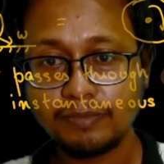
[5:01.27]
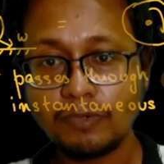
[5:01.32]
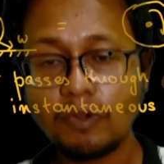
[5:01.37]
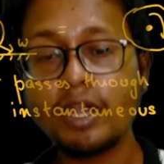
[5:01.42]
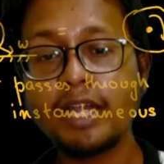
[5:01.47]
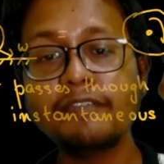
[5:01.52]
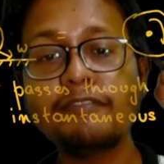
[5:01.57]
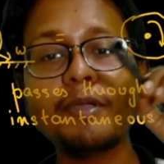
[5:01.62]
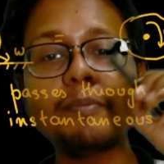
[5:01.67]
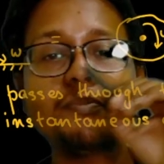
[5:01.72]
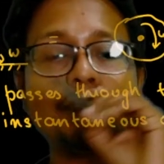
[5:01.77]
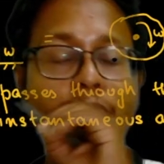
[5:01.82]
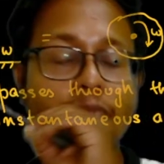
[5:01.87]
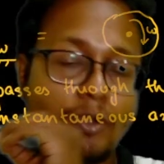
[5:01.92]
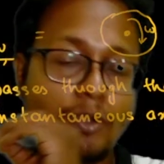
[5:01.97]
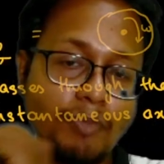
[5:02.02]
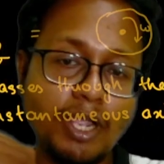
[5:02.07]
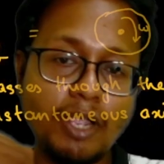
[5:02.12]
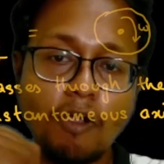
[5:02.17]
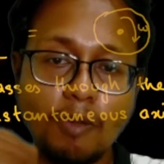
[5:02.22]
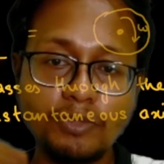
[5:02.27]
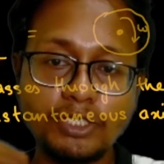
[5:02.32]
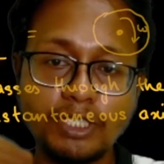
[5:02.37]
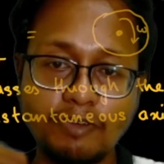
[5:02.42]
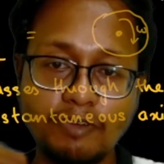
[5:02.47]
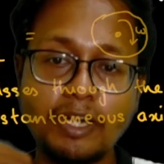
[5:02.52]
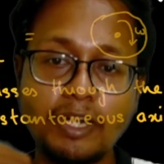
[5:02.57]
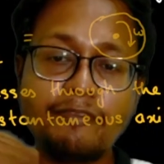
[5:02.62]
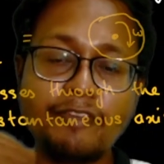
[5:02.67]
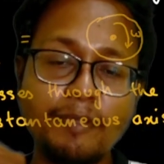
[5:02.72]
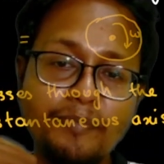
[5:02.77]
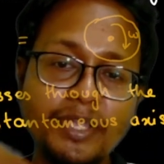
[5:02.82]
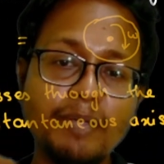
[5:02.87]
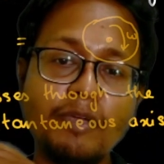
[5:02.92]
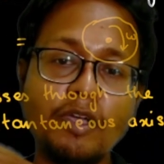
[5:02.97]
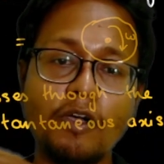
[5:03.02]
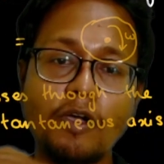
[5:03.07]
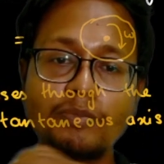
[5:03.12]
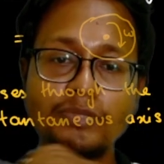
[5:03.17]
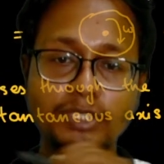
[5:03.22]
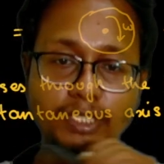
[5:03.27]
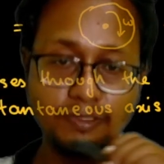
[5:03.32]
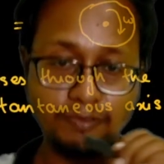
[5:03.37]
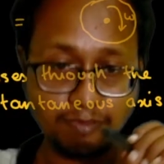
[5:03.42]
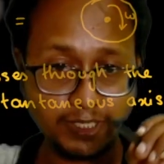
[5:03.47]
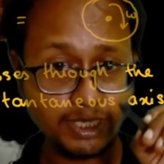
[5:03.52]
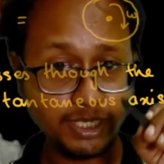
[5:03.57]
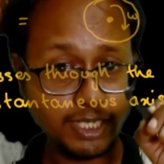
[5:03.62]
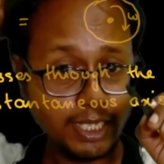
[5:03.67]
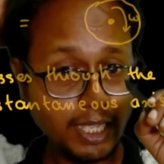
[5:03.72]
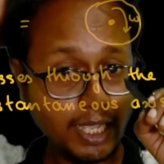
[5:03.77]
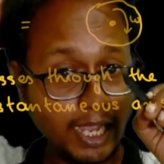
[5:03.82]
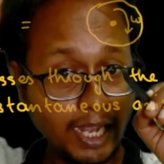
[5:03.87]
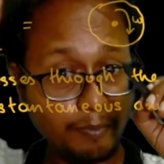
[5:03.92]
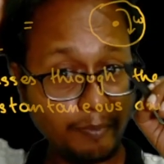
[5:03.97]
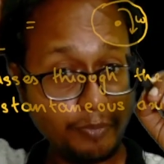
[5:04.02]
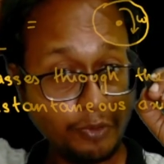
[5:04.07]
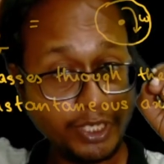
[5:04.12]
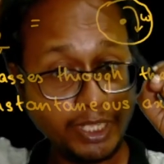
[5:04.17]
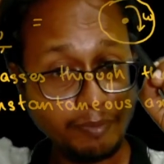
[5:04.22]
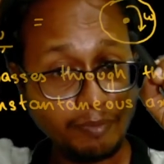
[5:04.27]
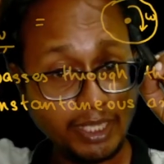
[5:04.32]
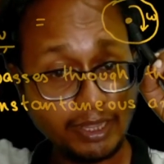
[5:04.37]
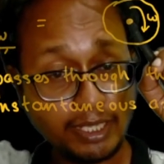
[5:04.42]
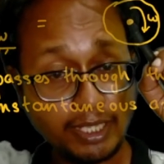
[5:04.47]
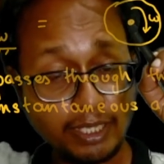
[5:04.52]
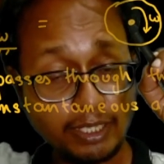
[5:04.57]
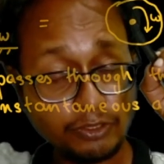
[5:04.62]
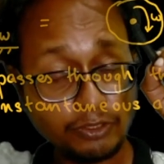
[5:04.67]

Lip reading: Or if I pick my observer and put him in the,